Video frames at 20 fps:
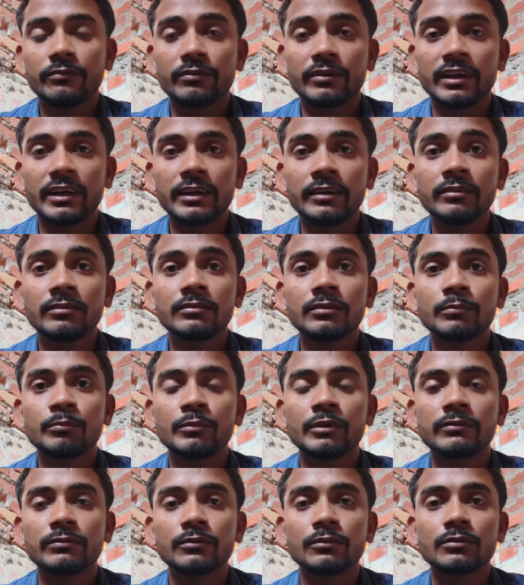Friends,
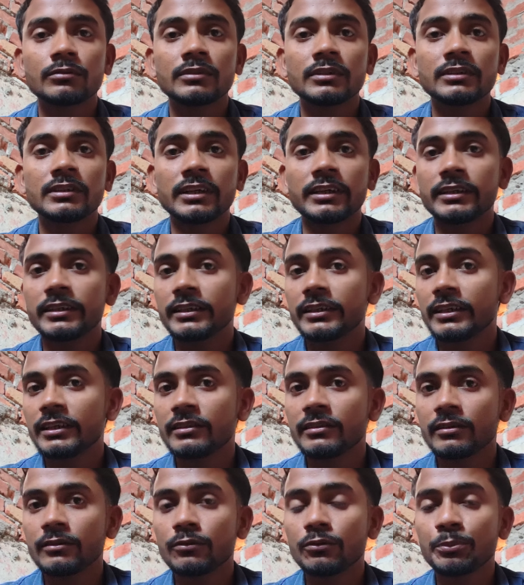before the 30
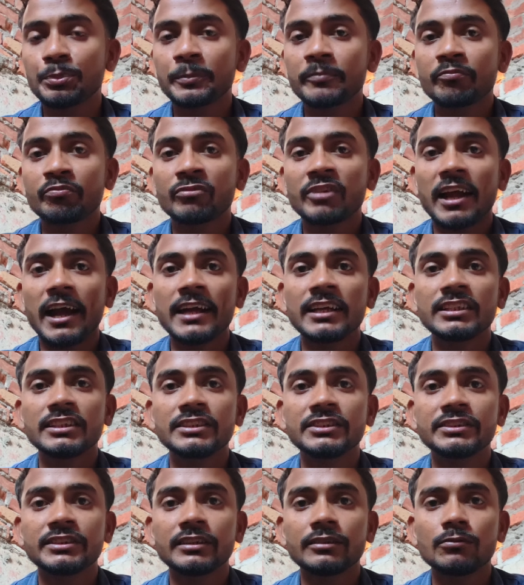days ago, I
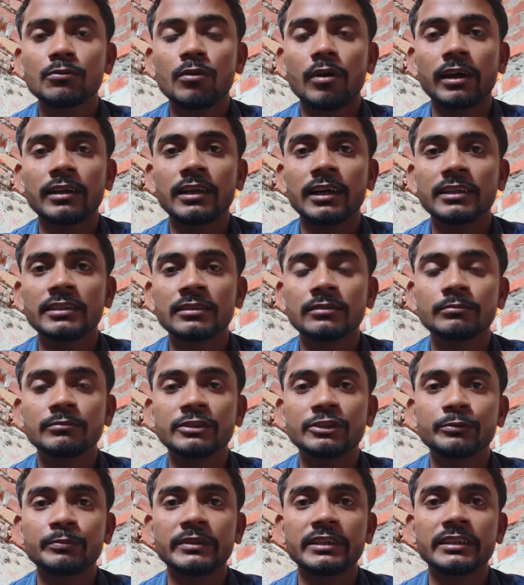stuck while I am
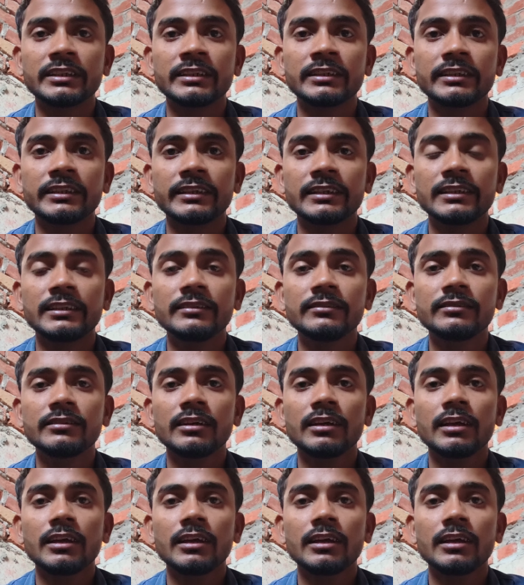speaking English,